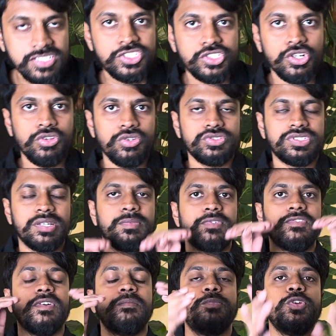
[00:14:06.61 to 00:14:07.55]
show you some
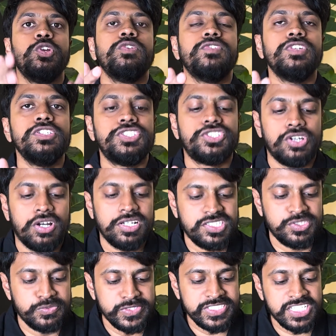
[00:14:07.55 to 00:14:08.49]
of the beautiful
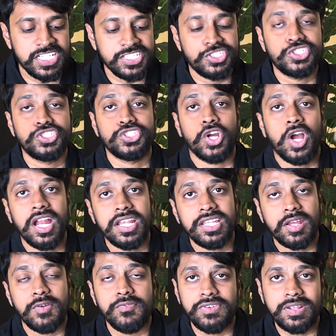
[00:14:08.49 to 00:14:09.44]
shots which I
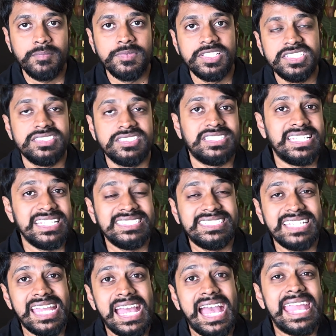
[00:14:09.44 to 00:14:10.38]
shot from this
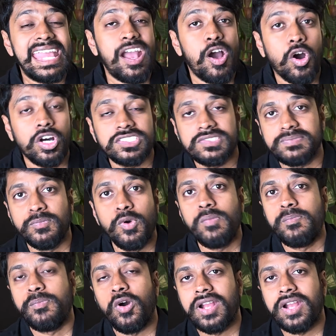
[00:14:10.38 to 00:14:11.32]
DJI
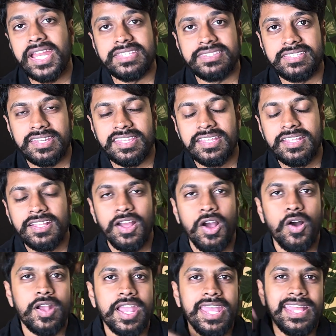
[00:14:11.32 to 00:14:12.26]
Osmo Pocket 3.
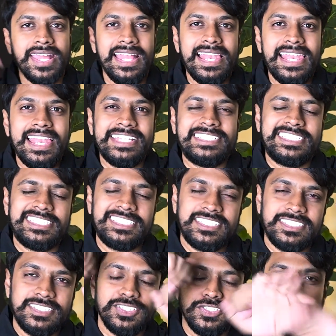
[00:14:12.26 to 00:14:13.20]
Okay,
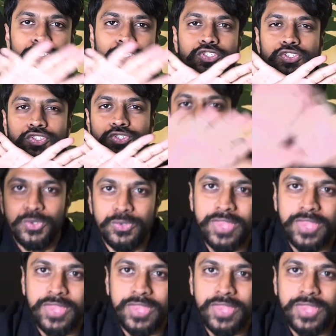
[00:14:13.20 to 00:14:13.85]
let's do